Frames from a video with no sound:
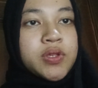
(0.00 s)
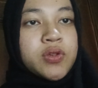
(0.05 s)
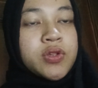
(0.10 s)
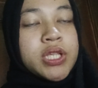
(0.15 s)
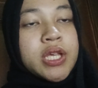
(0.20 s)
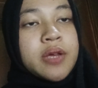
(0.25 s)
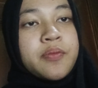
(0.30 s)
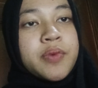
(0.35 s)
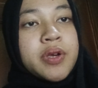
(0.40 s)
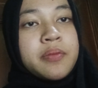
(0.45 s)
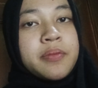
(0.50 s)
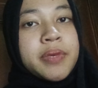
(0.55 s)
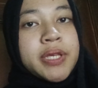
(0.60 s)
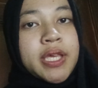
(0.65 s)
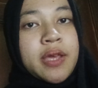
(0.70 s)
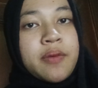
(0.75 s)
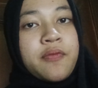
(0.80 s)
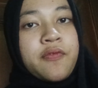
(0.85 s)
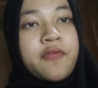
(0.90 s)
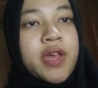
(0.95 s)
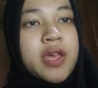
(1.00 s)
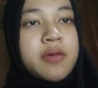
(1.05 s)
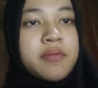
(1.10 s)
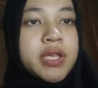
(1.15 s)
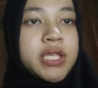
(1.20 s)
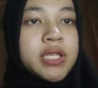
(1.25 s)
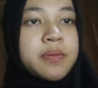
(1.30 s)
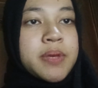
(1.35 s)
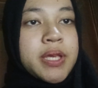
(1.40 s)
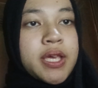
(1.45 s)
So their brand became
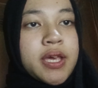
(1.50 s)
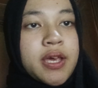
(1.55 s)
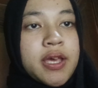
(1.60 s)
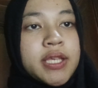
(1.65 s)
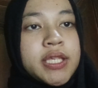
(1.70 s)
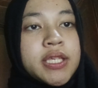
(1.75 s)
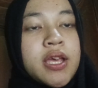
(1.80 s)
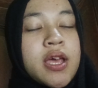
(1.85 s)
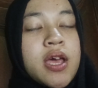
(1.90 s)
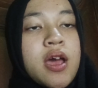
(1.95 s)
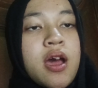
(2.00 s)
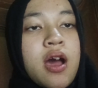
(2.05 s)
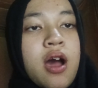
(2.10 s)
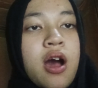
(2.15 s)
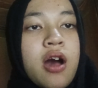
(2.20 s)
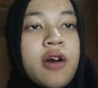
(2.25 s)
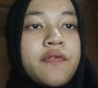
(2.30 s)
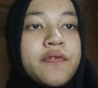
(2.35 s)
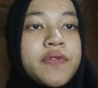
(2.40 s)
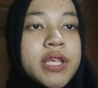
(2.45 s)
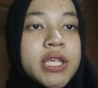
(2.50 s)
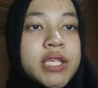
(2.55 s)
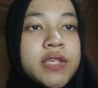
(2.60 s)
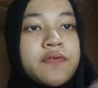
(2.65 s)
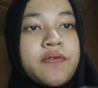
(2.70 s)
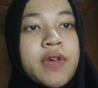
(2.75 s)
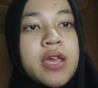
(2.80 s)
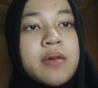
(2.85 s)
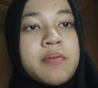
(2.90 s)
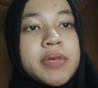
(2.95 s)
famous because of
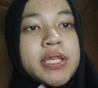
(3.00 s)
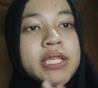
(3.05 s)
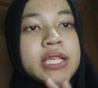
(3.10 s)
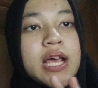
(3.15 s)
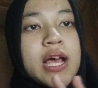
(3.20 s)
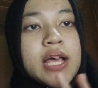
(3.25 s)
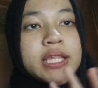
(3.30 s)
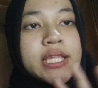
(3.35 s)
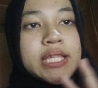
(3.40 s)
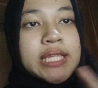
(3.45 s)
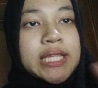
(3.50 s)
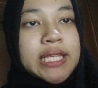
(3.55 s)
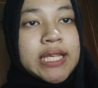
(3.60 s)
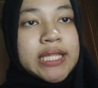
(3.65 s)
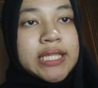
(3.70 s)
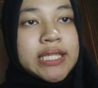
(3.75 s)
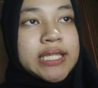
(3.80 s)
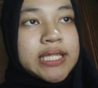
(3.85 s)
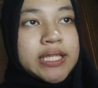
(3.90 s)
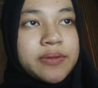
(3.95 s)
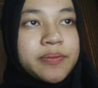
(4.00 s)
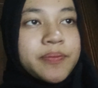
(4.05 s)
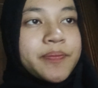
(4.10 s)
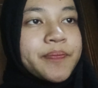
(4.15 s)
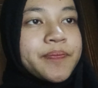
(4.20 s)
these famous athletes.